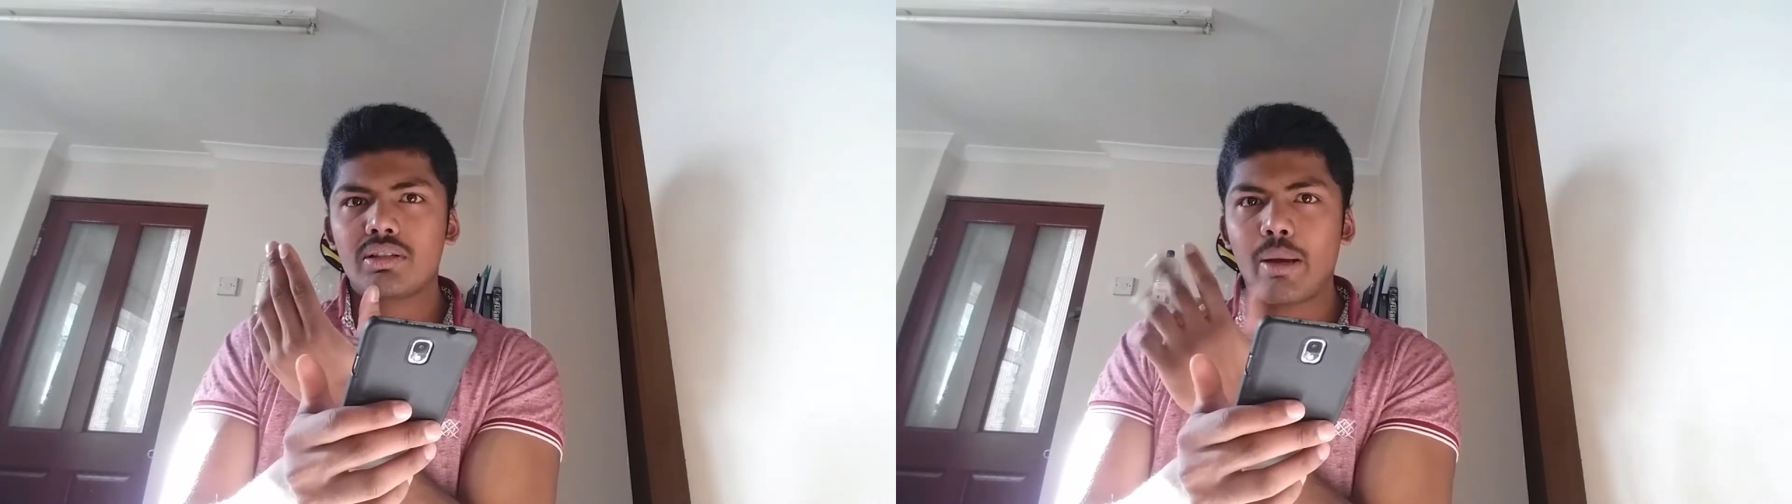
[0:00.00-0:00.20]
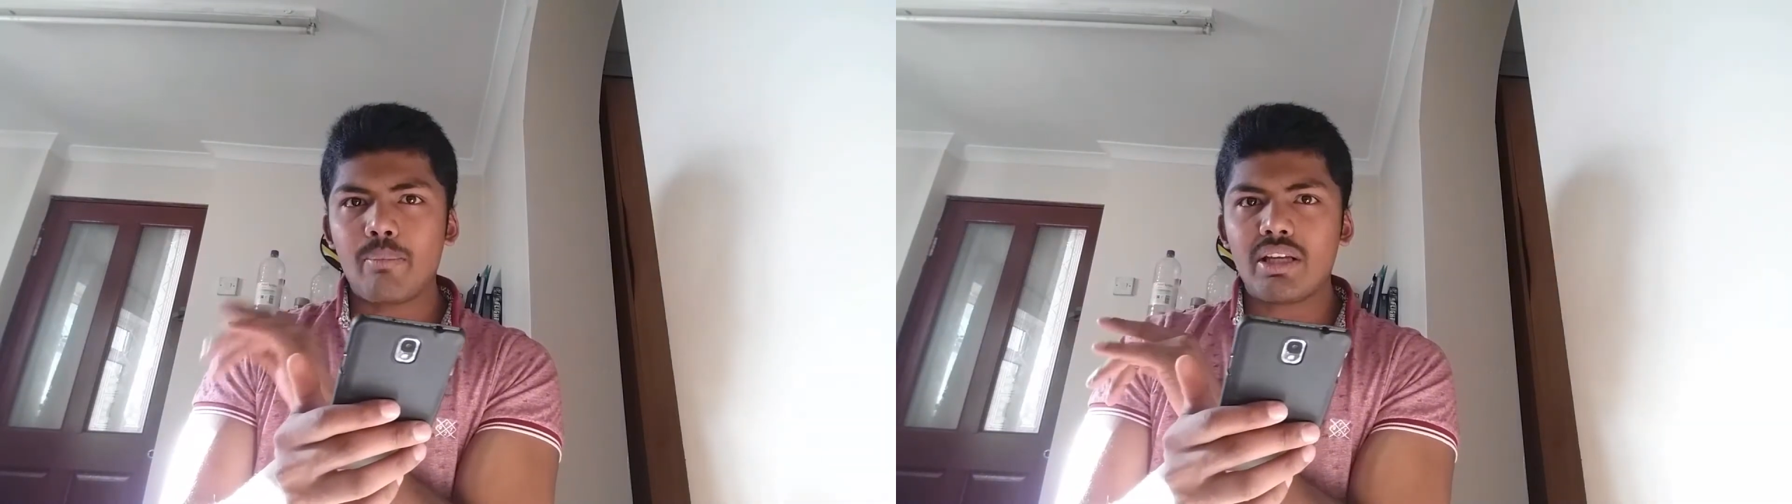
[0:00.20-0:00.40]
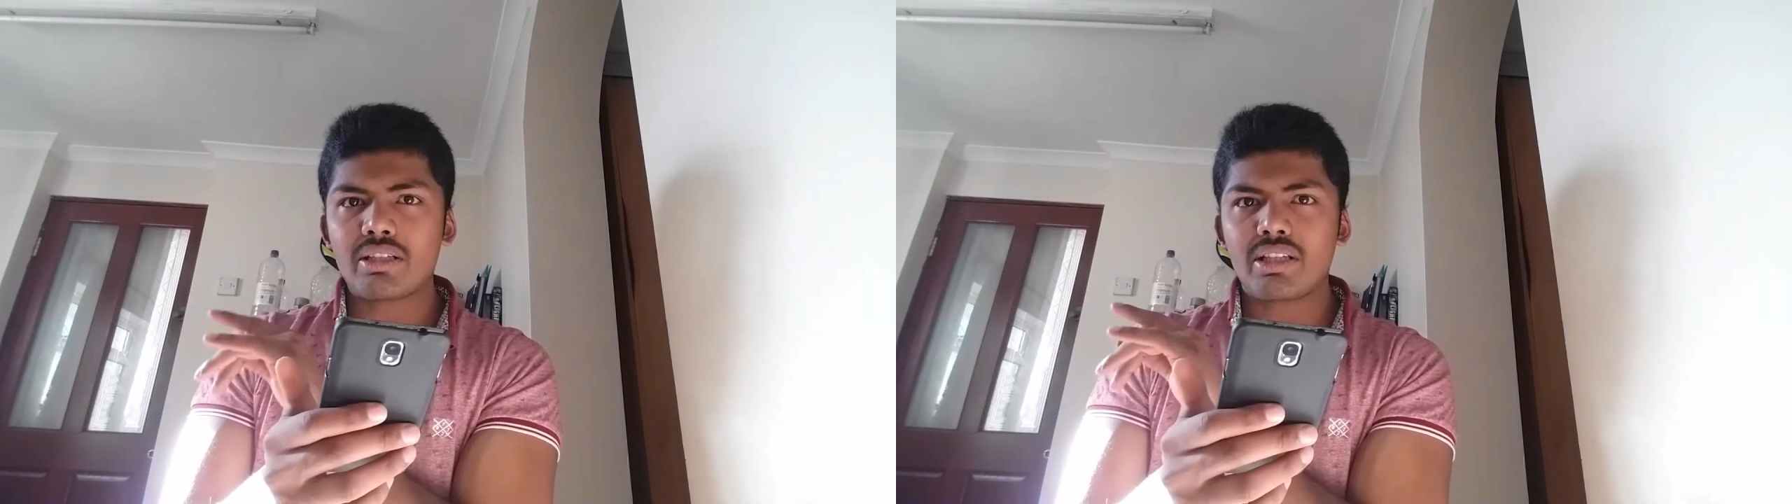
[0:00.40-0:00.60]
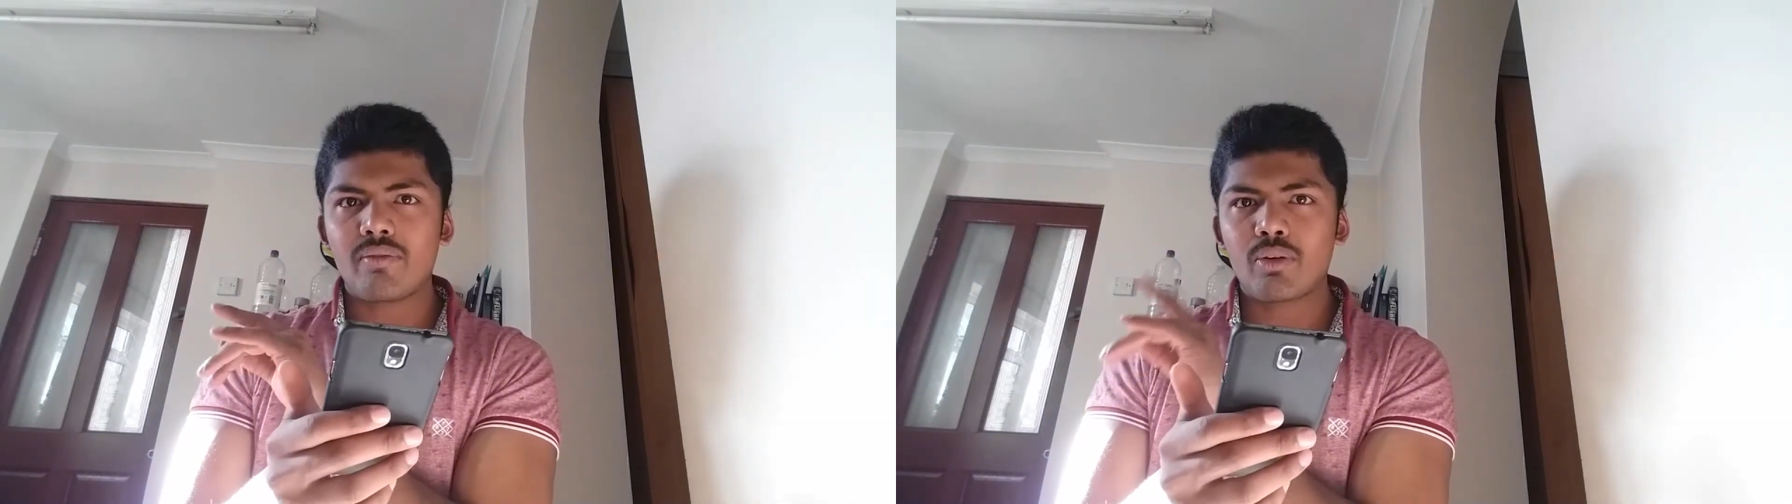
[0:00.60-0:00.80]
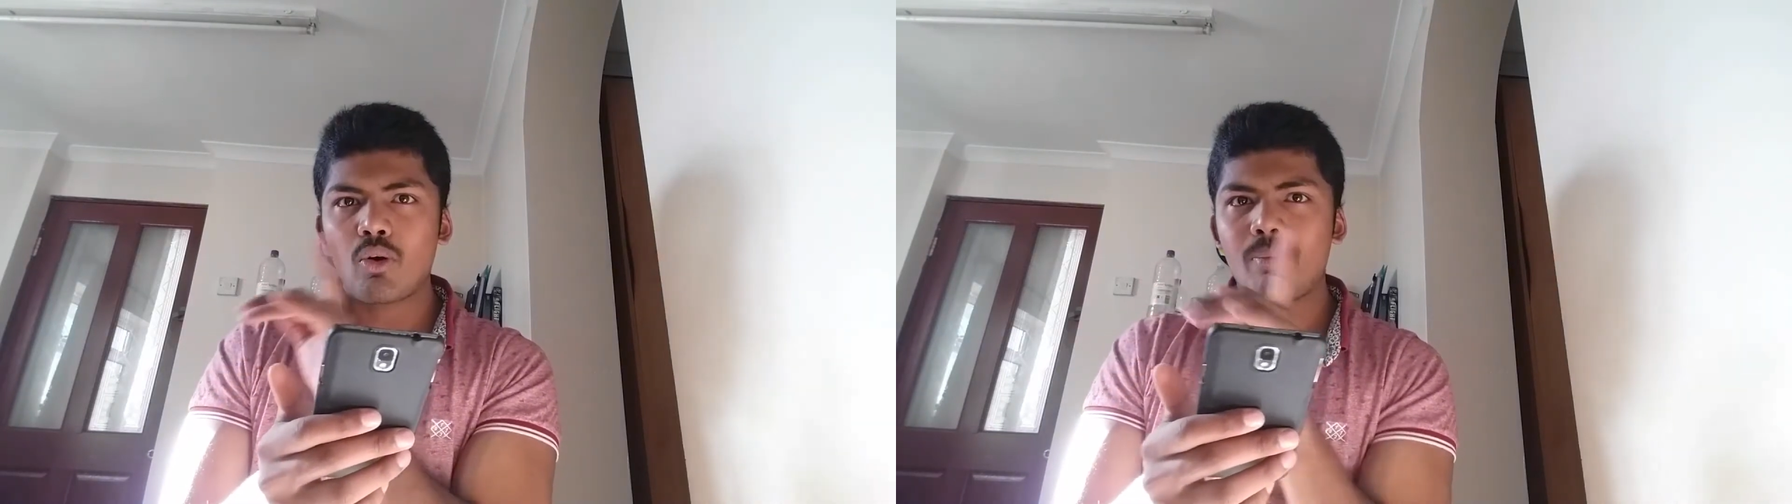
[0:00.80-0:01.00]
that means
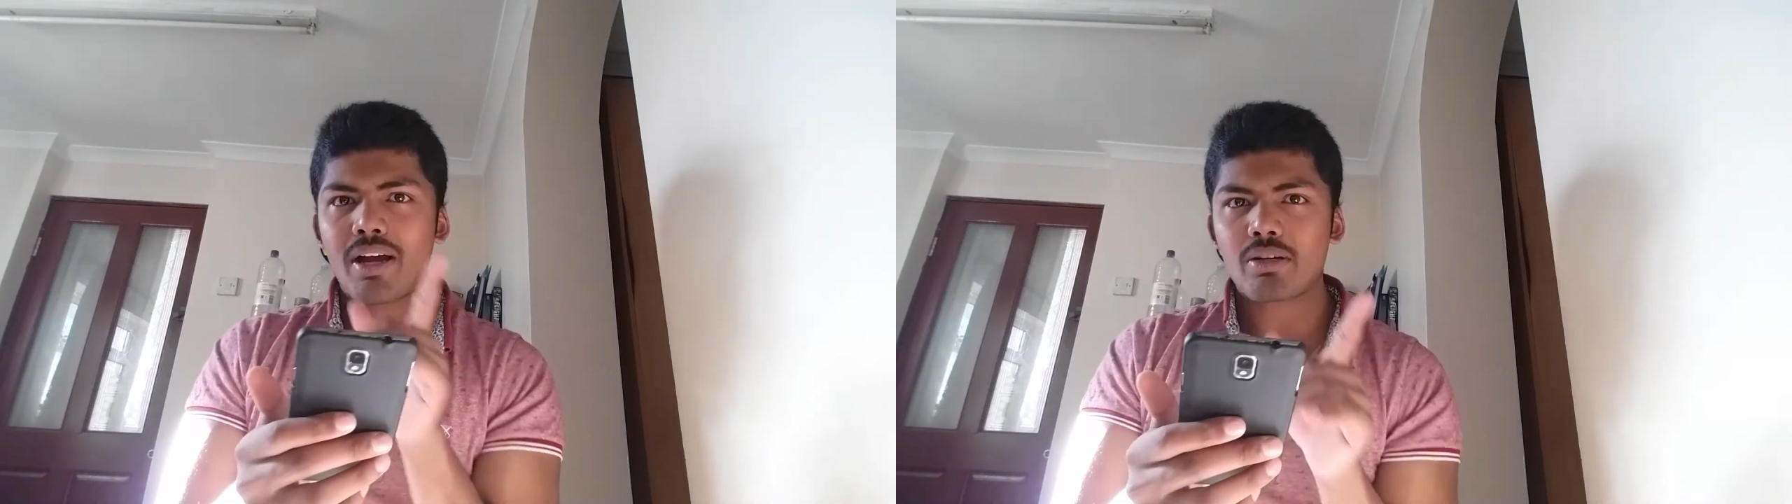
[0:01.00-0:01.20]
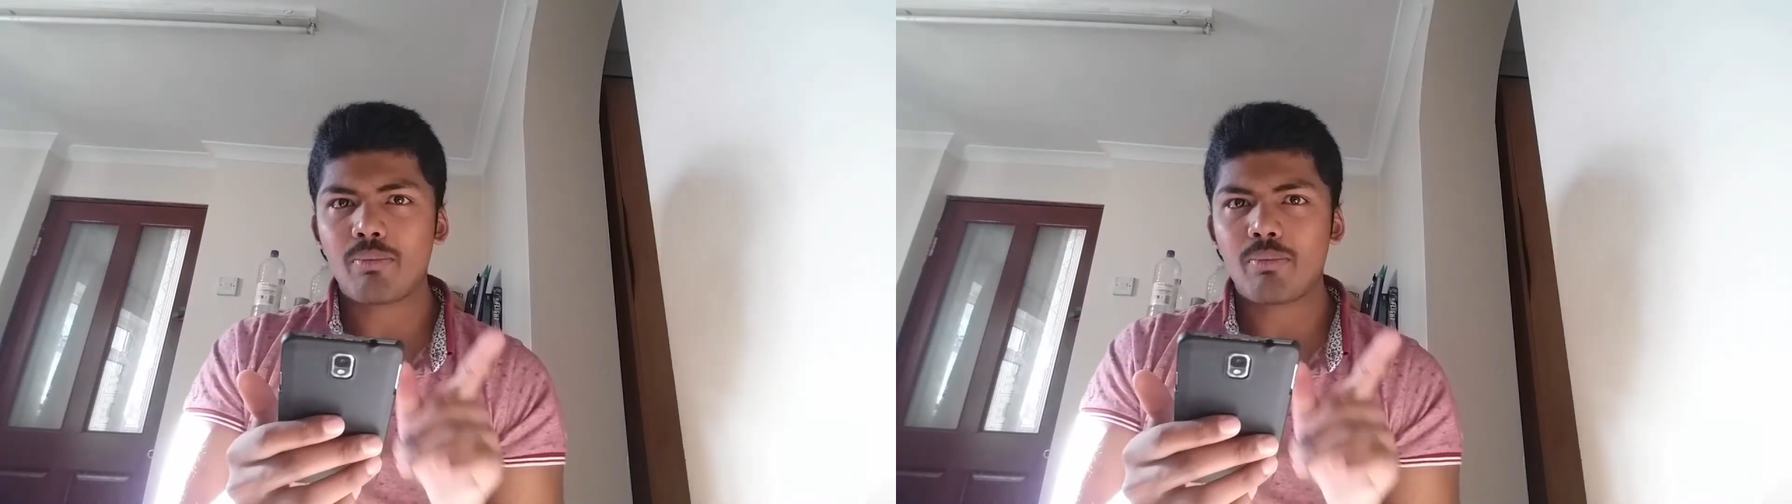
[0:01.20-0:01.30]
he will go back